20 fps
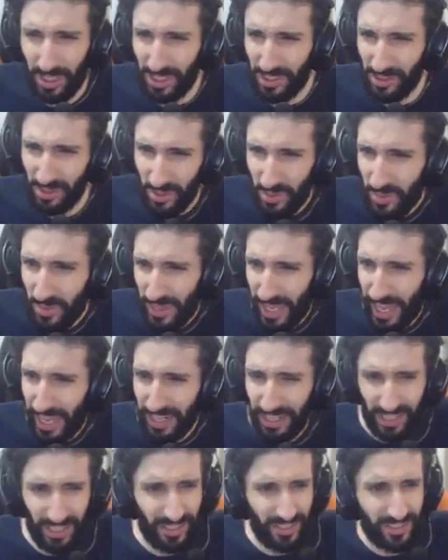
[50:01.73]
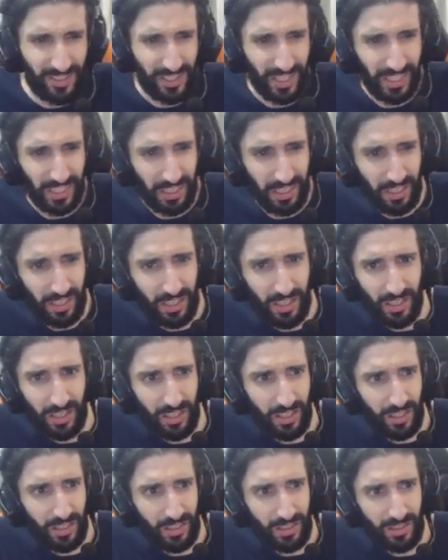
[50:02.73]
to do that. And it's like,
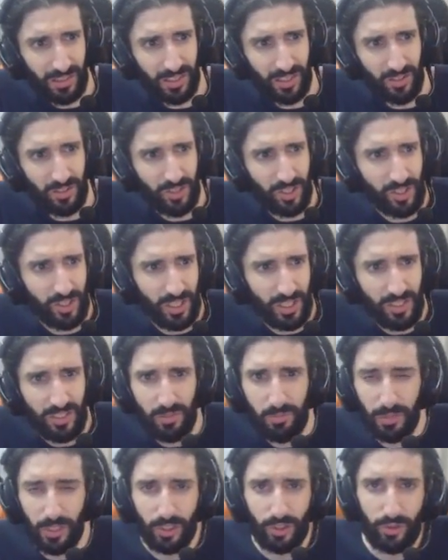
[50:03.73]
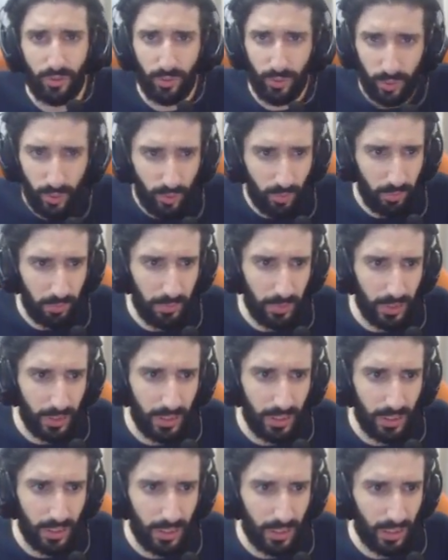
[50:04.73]
there just isn't much room.
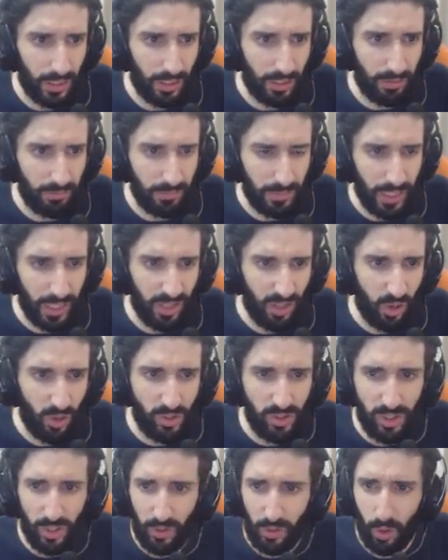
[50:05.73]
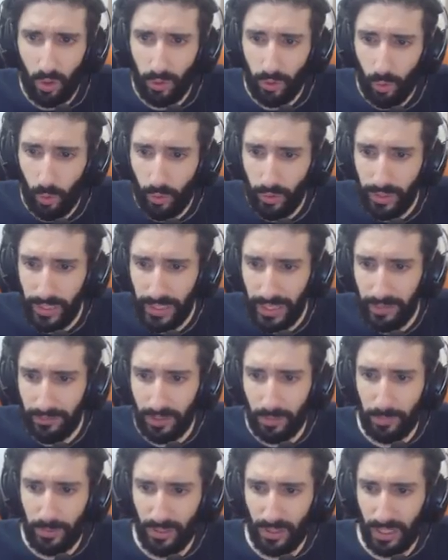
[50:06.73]
Um, and also, uh, you're only allowed
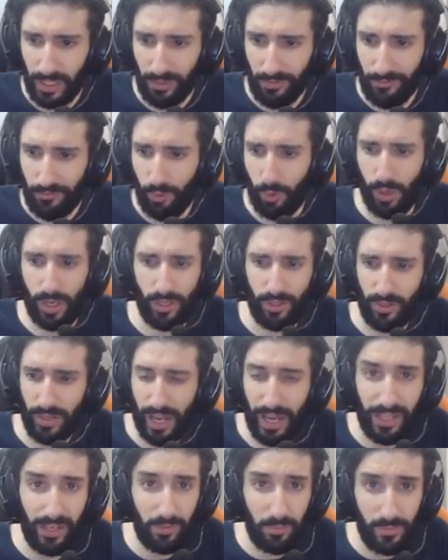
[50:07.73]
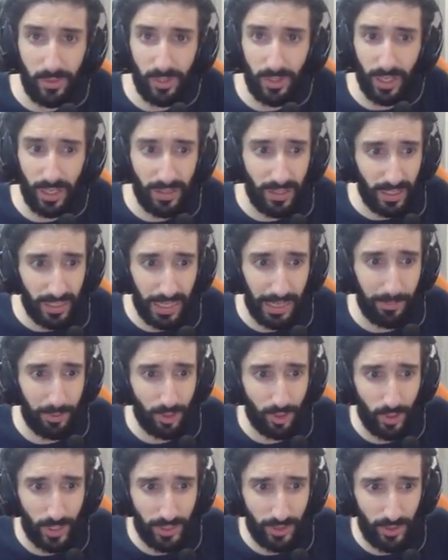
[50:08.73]
to put like 400 items in the glamour
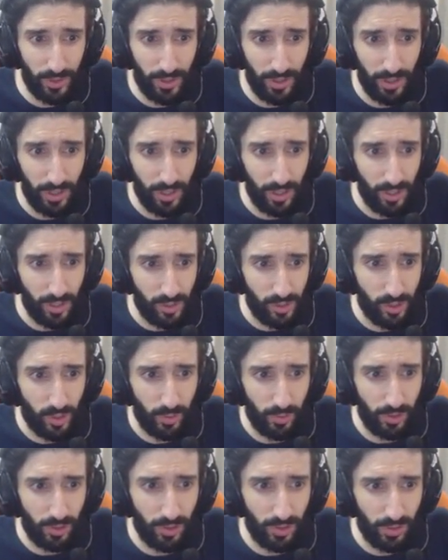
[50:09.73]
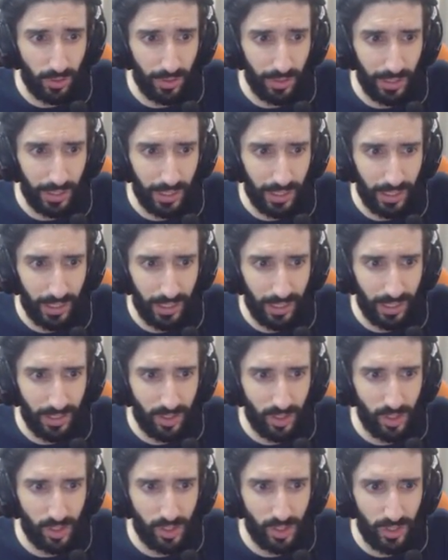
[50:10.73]
dresser, so it
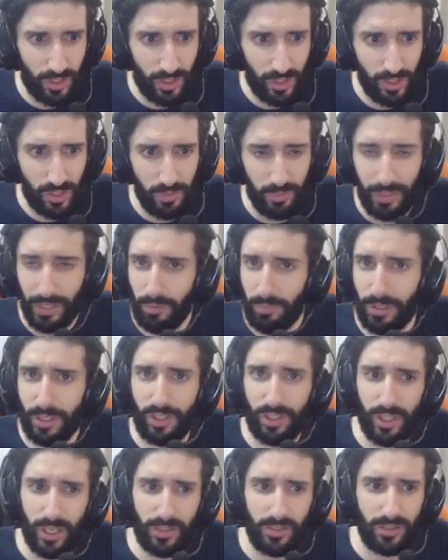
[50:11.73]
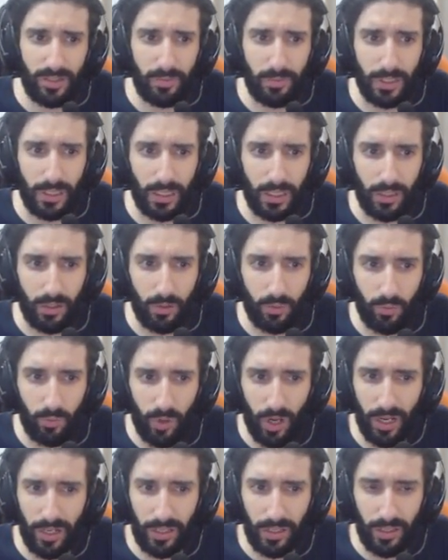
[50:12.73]
just doesn't make much sense to me. Like,
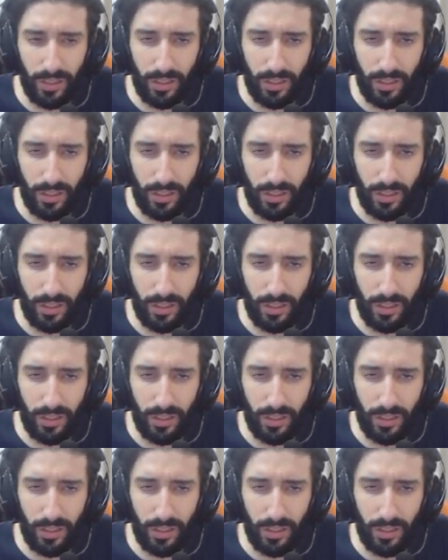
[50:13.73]
why?